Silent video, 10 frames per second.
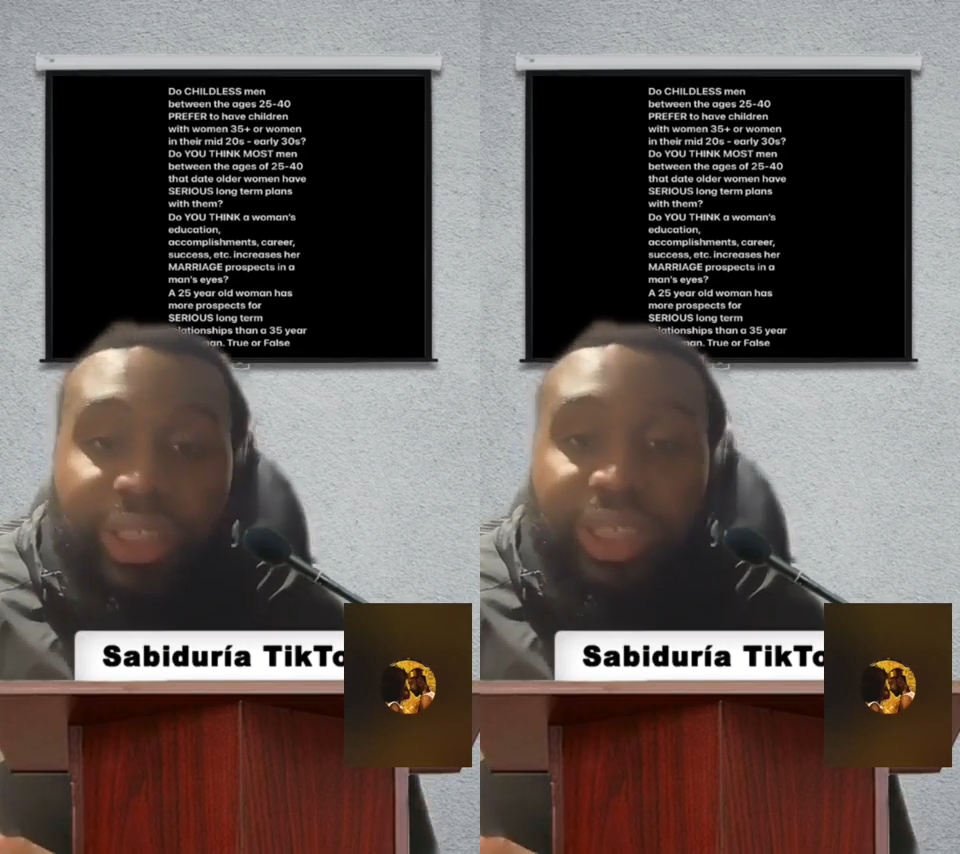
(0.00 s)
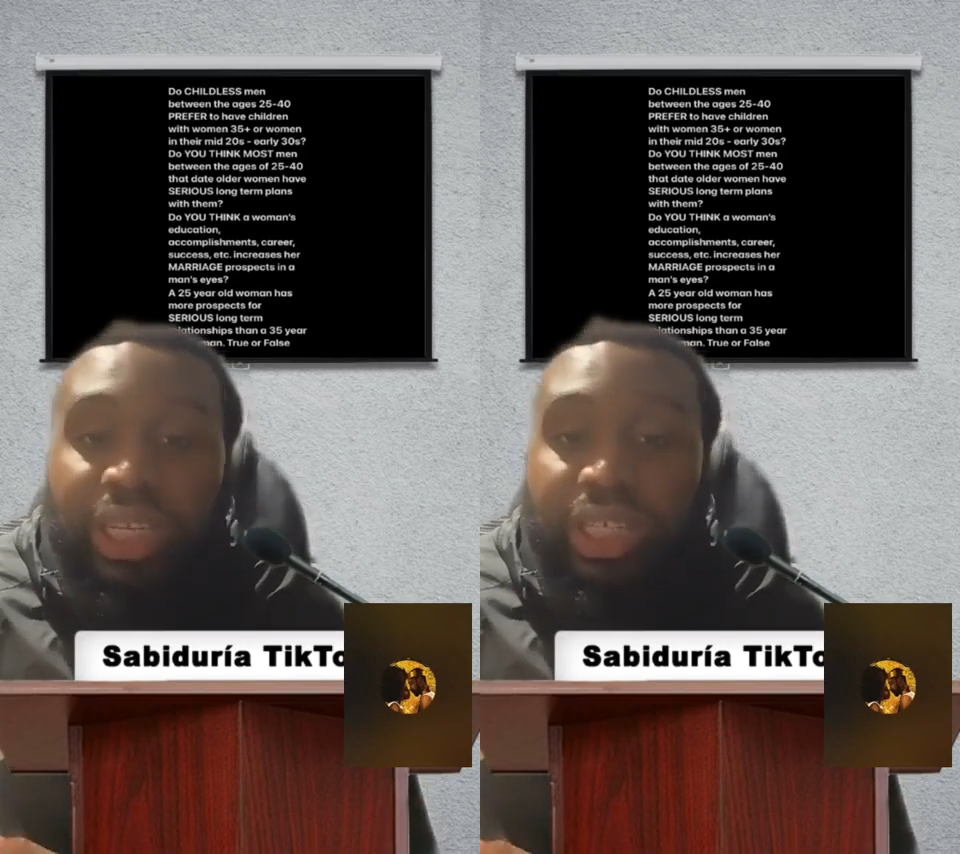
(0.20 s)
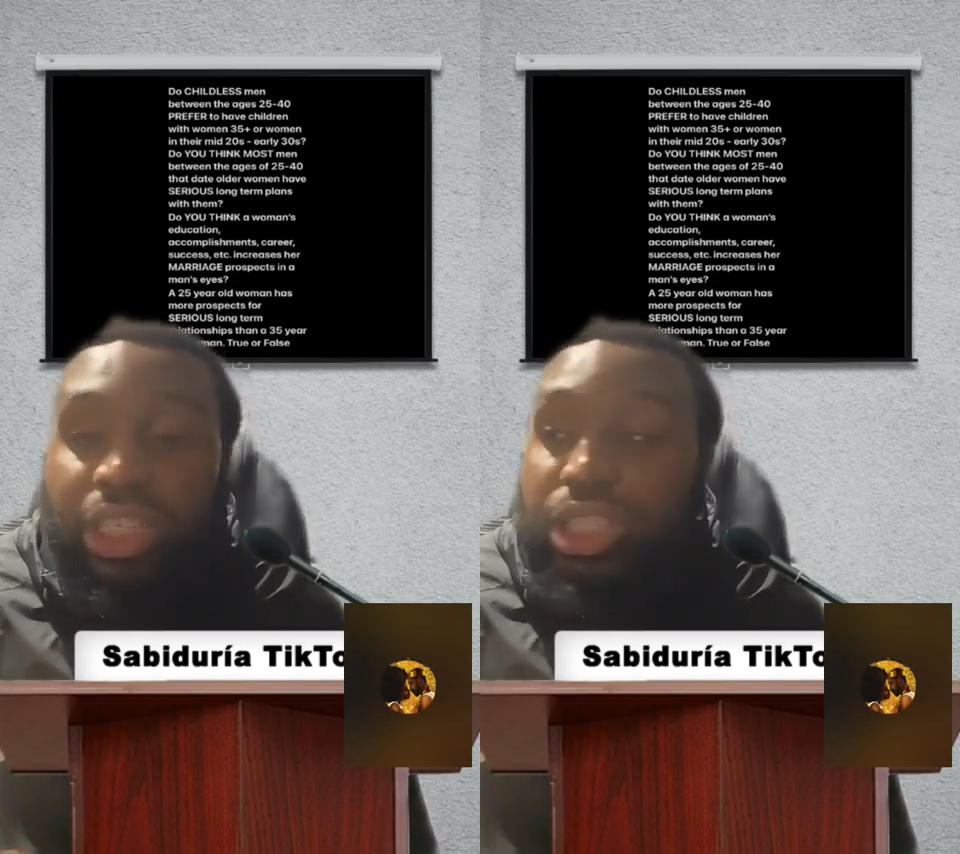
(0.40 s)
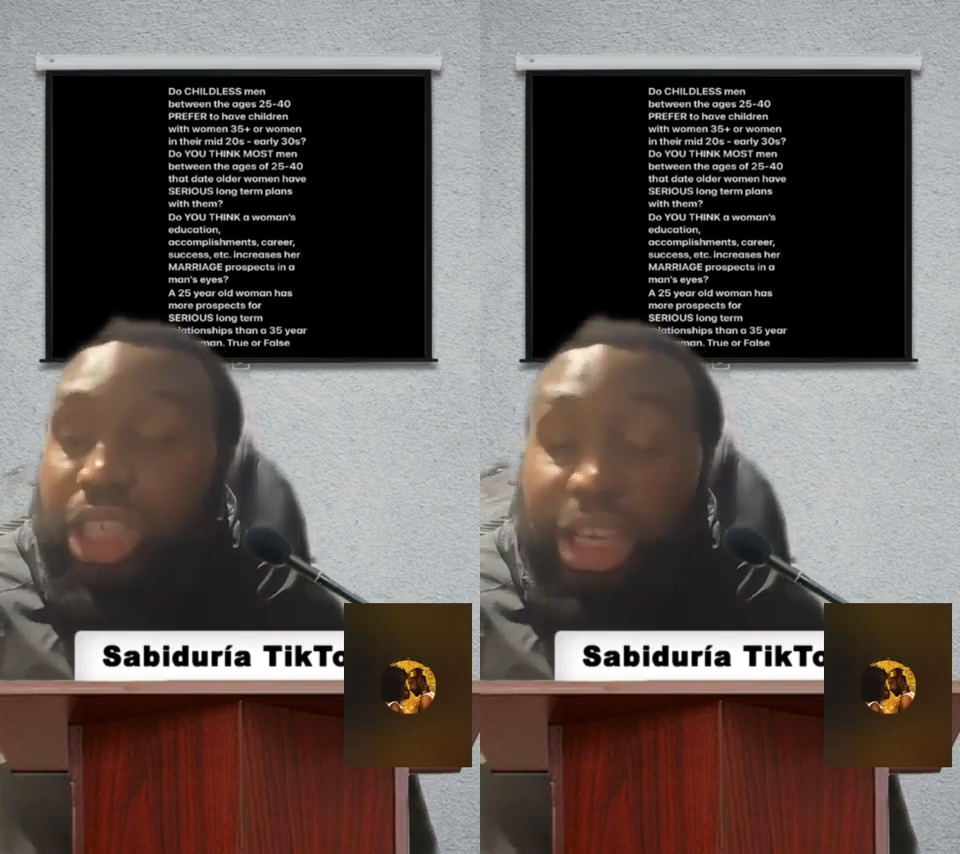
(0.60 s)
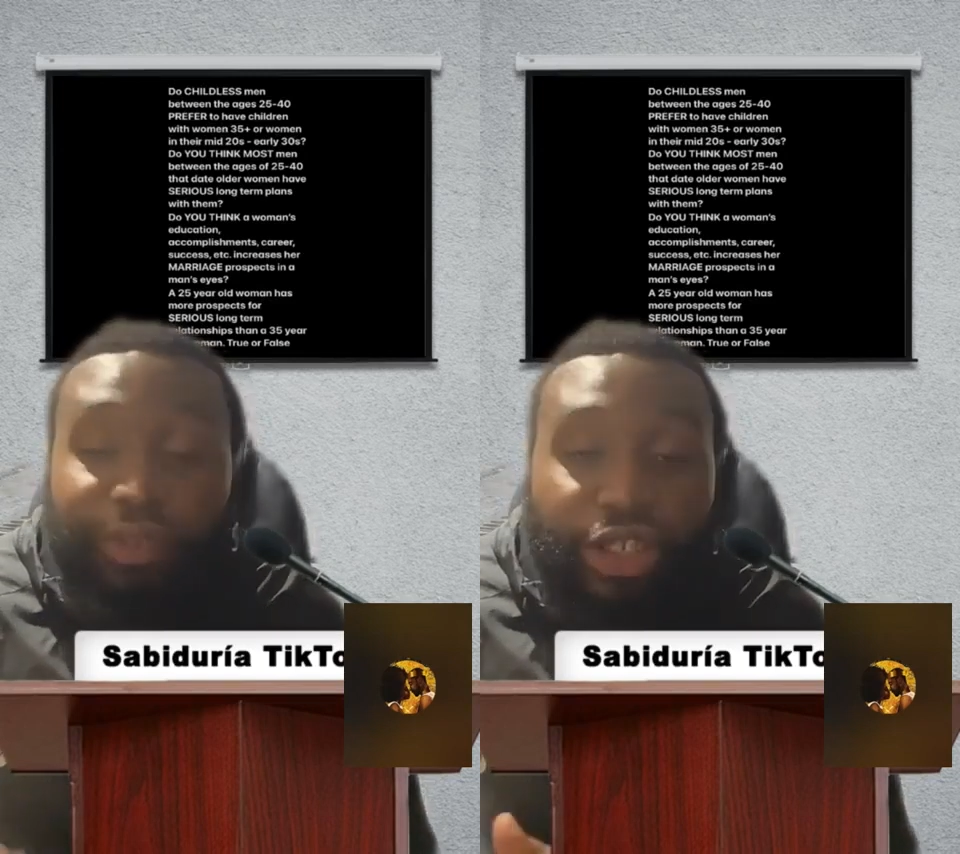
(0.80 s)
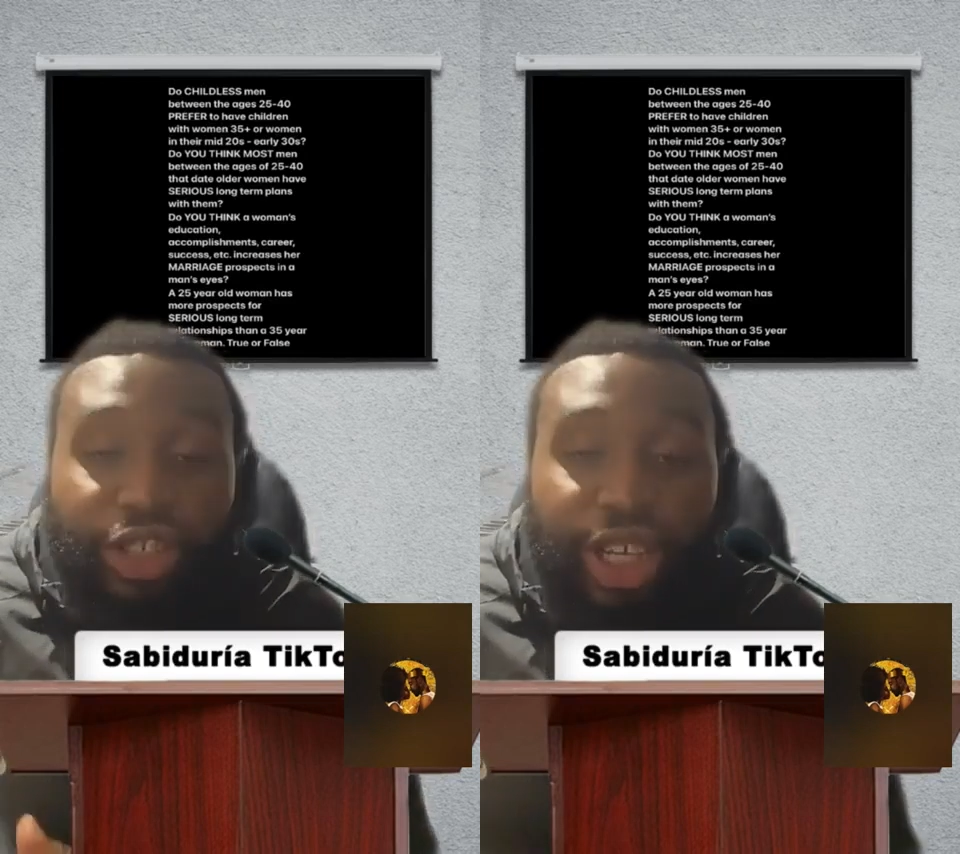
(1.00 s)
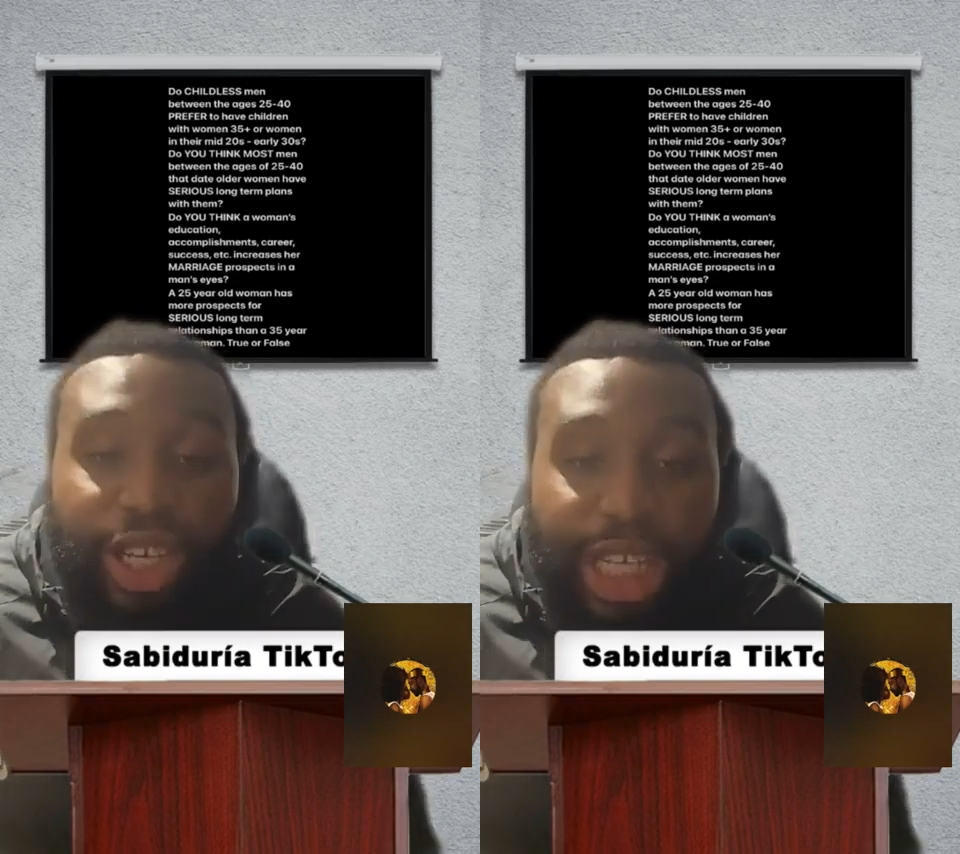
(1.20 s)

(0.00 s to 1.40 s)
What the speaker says: then he eventually does